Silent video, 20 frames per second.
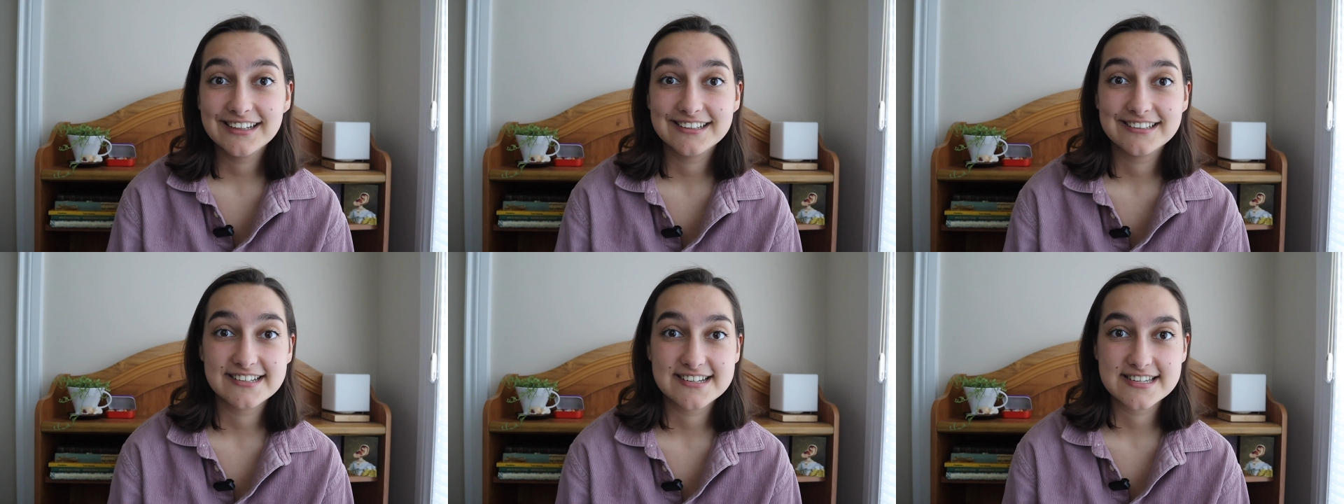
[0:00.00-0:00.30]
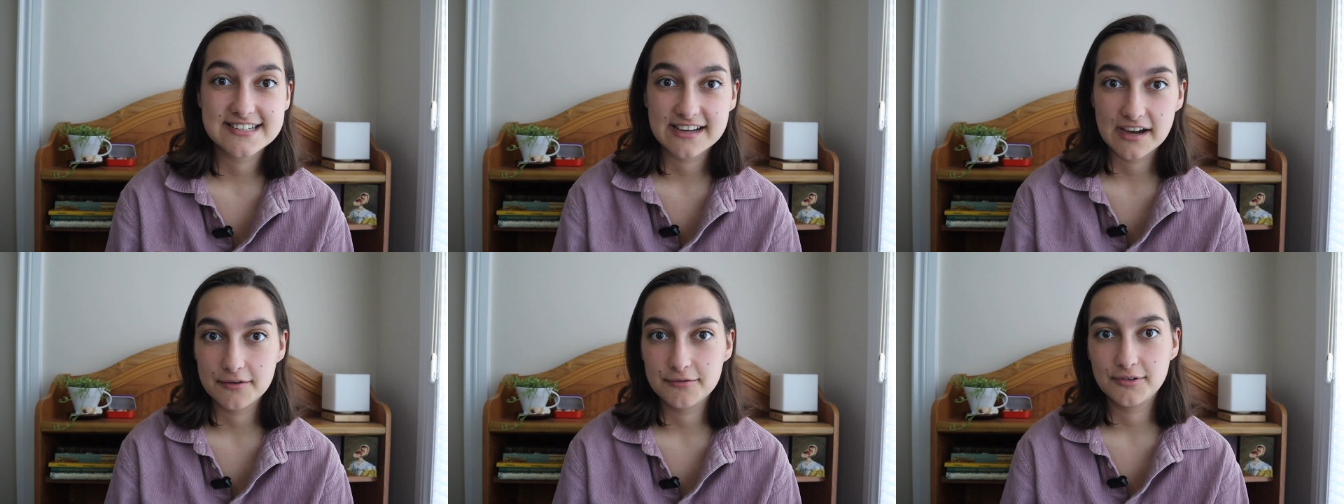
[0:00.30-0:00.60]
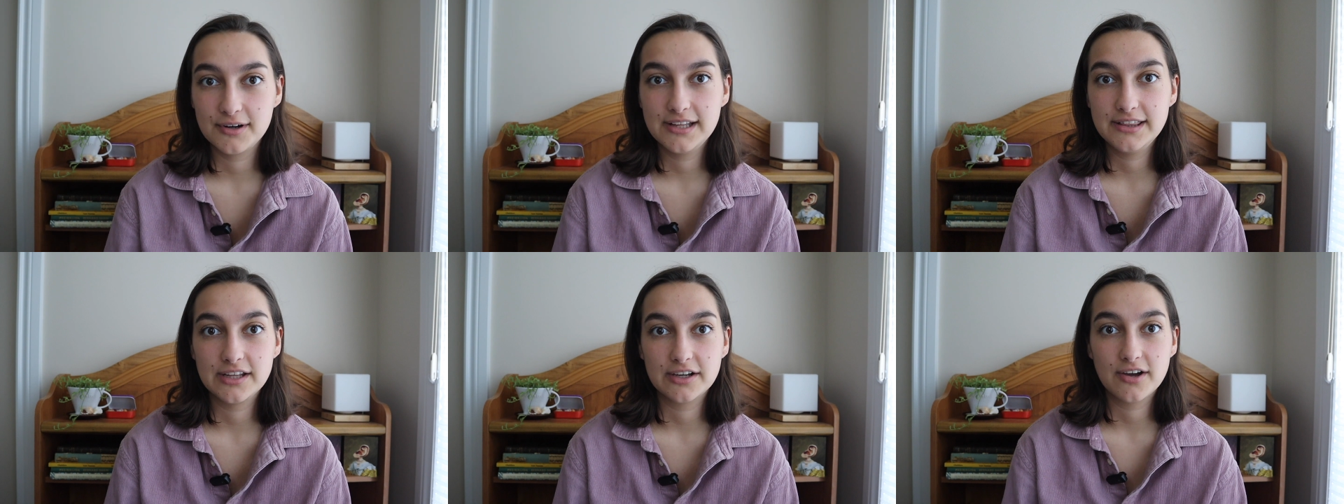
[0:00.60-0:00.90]
and
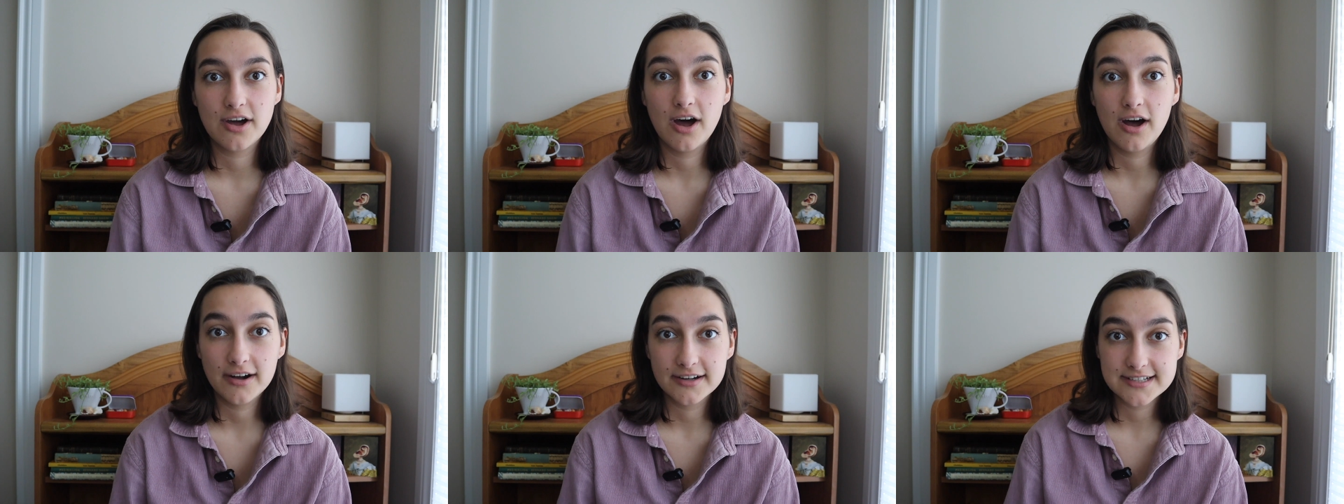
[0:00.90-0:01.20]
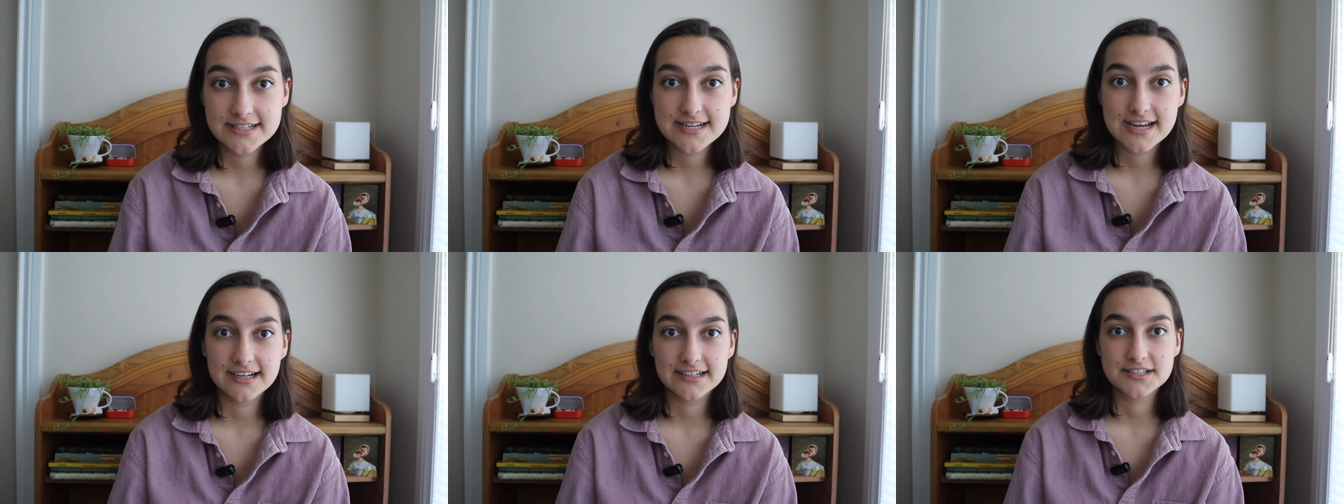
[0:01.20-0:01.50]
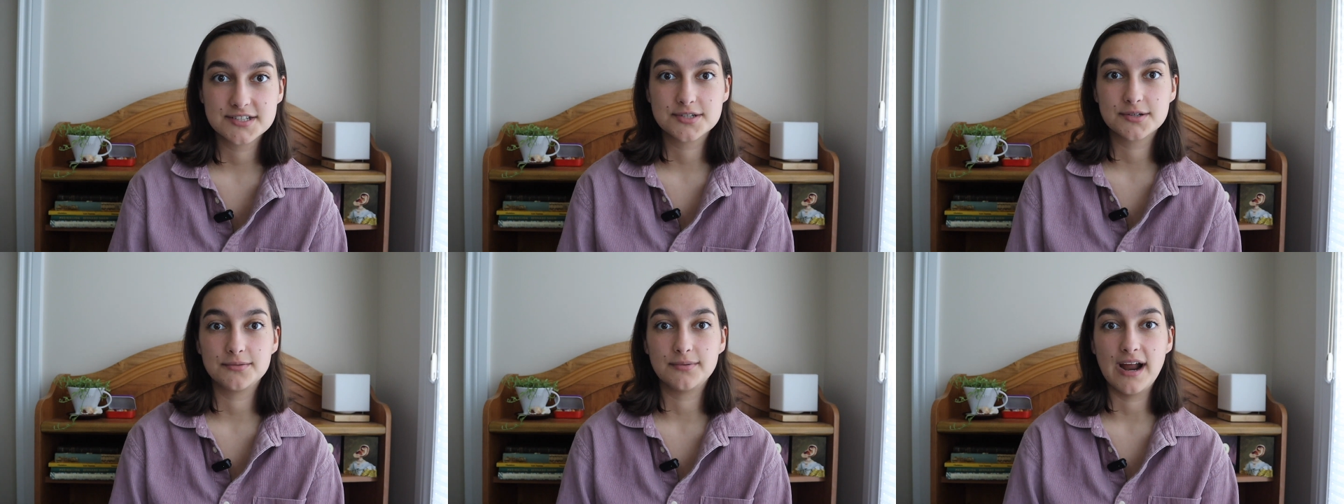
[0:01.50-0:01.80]
discovering the
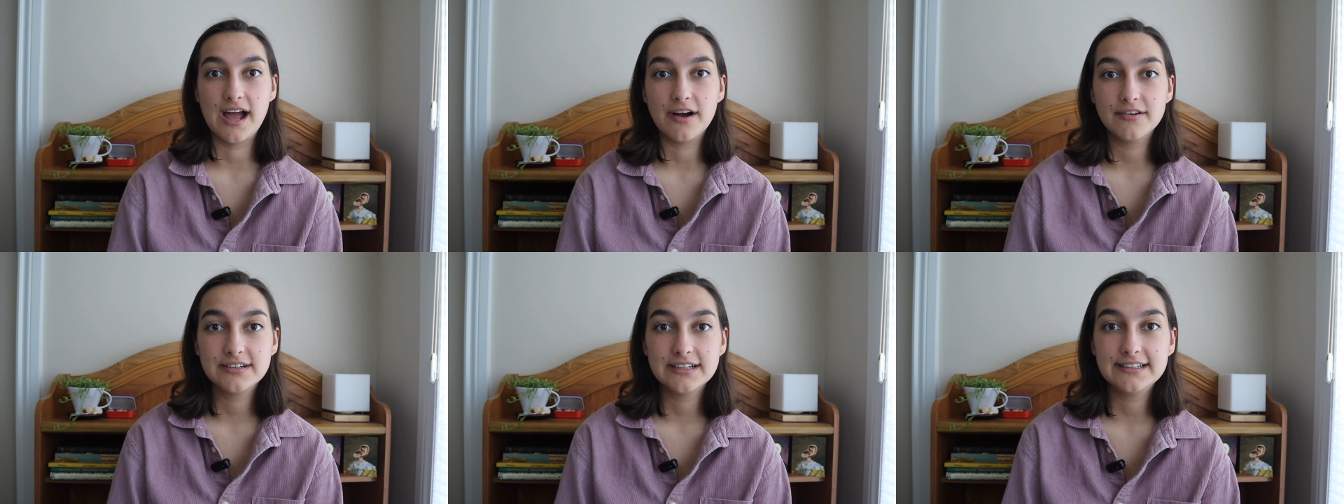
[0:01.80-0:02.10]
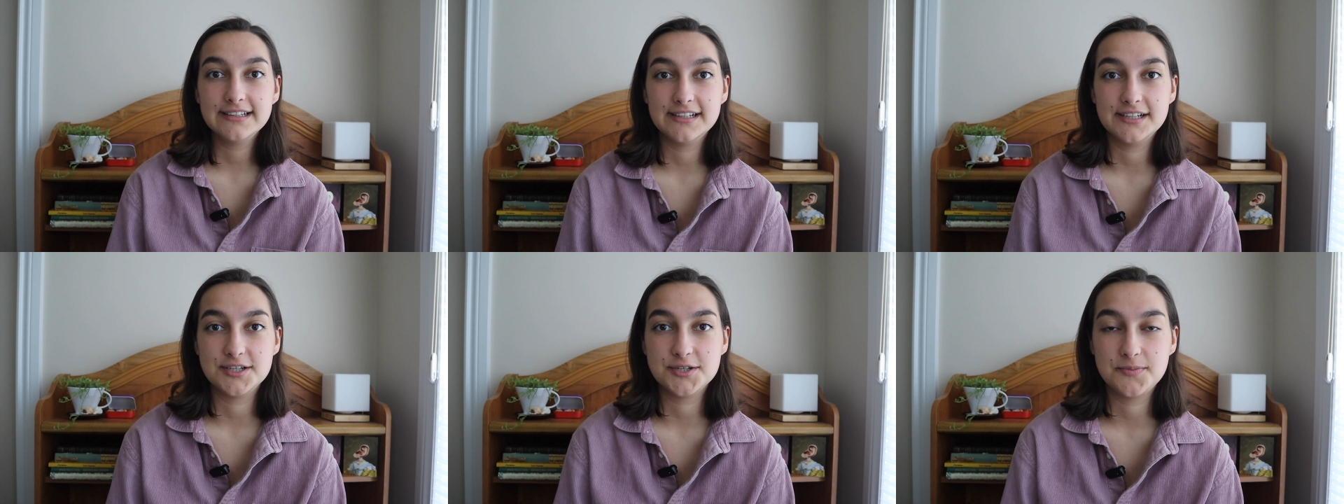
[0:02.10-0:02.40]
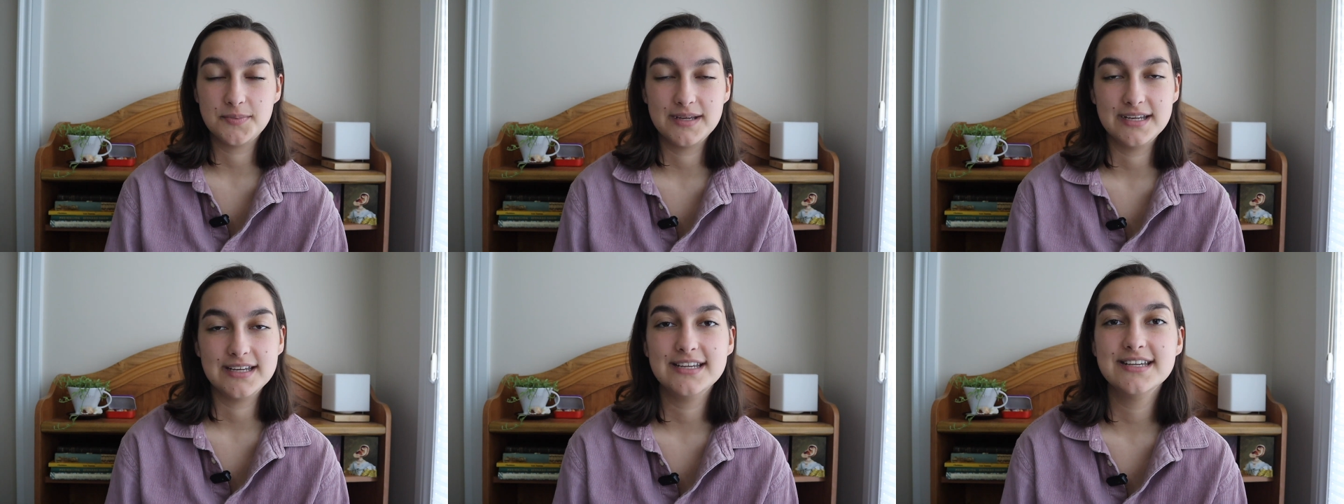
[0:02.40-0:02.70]
context surrounding
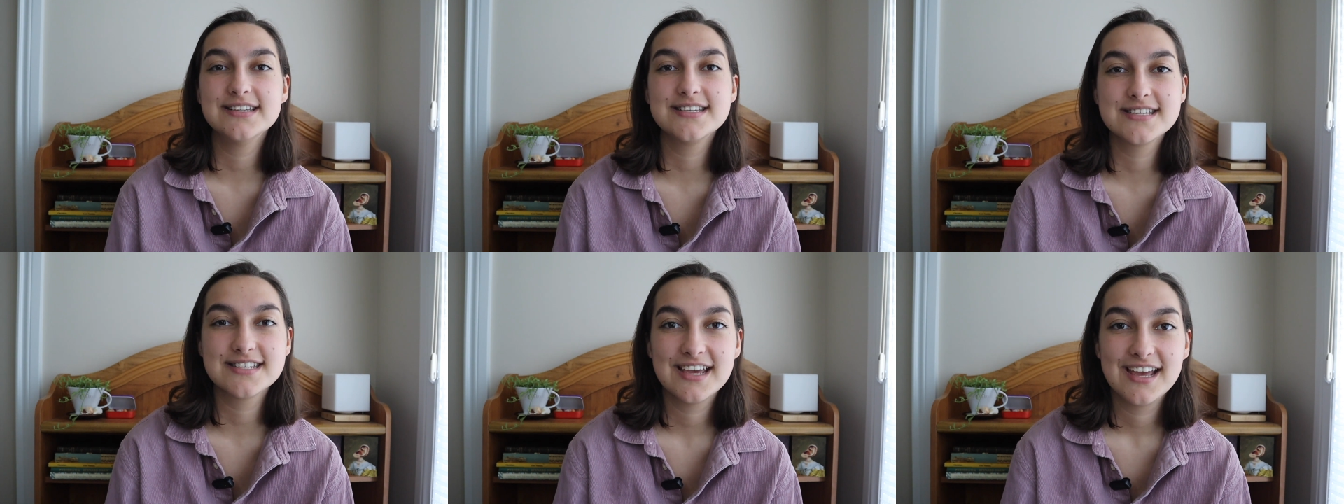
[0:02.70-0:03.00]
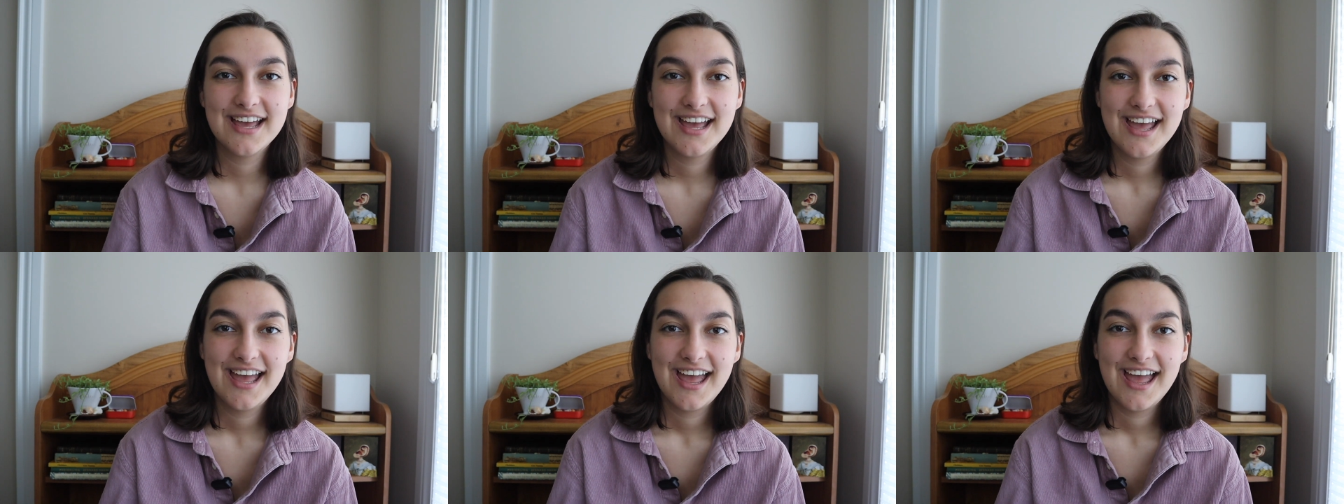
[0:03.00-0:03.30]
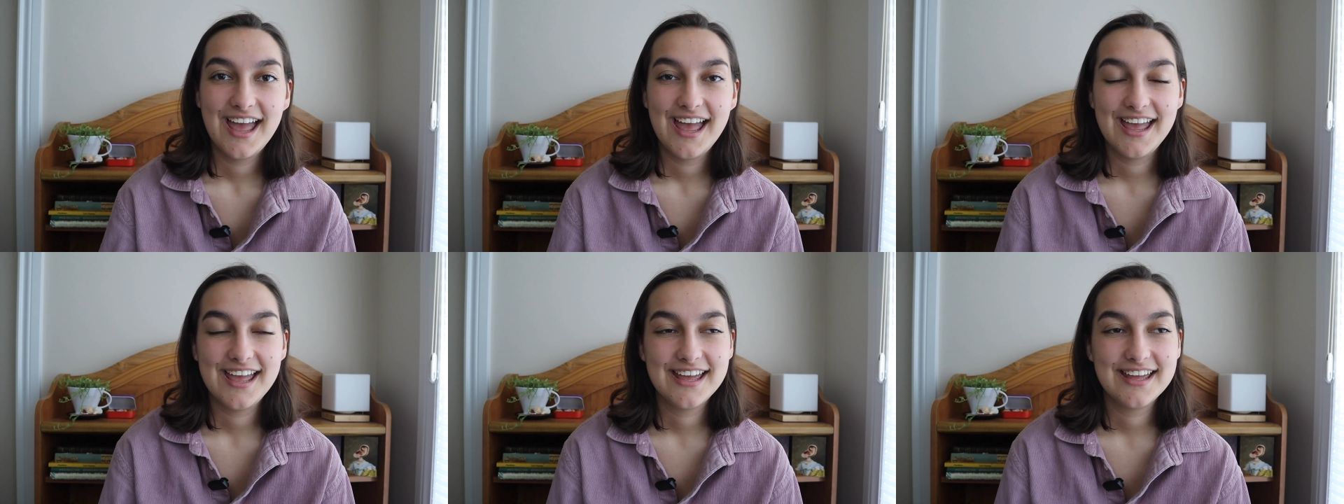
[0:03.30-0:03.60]
each piece,
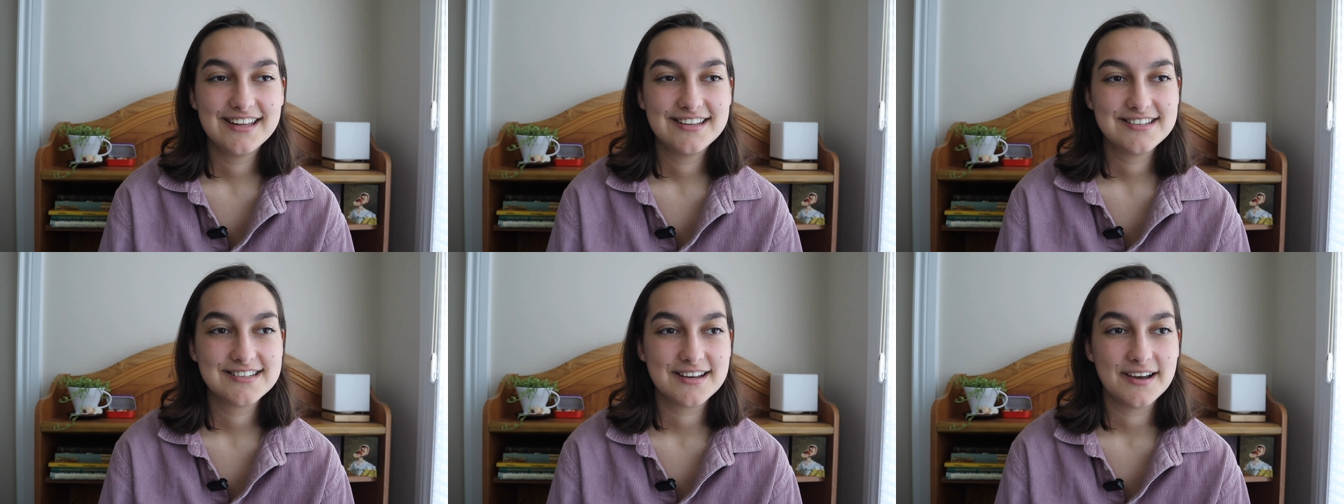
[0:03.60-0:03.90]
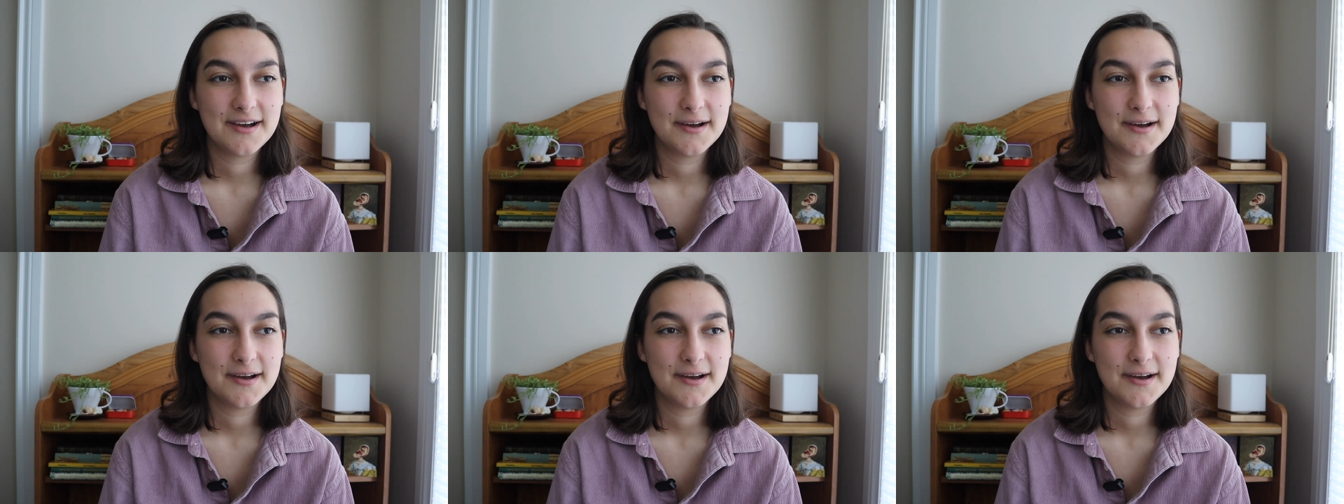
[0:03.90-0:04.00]
and